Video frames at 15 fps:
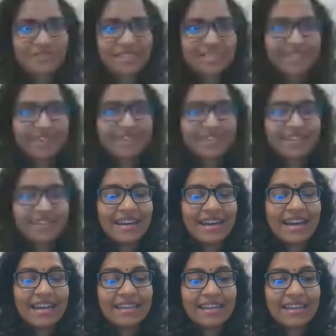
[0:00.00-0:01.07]
Vidya.
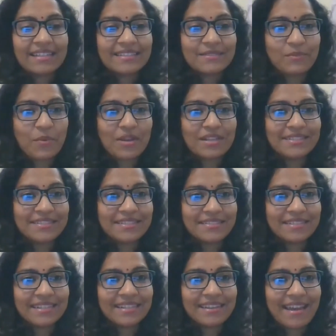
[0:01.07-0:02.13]
I guess
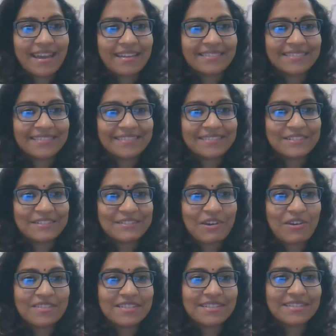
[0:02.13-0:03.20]
volunteering and
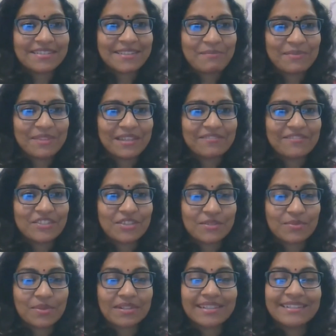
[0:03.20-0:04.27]
service is something which
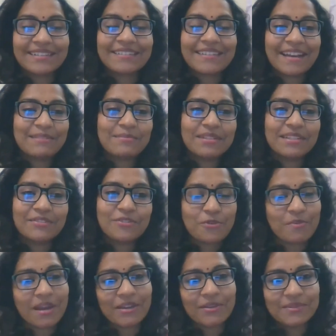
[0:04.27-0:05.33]
has worked incredibly
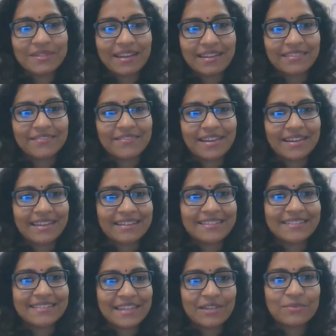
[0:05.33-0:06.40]
through my own life, and I
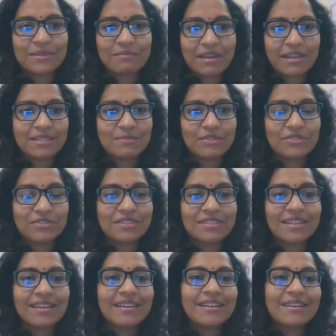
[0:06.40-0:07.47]
can say it with my
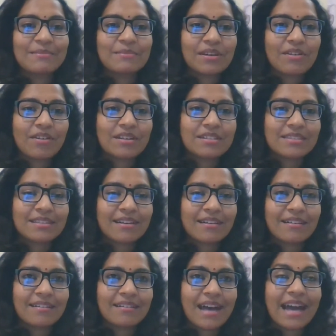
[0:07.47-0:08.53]
experience because
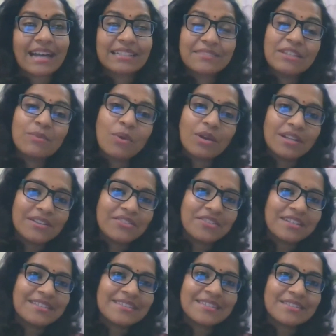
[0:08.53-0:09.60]
actively
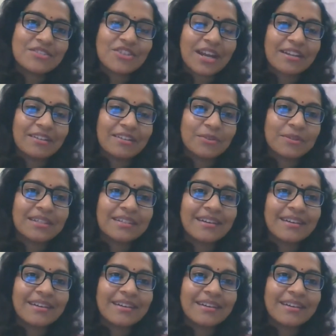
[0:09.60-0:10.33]
volunteering since childhood,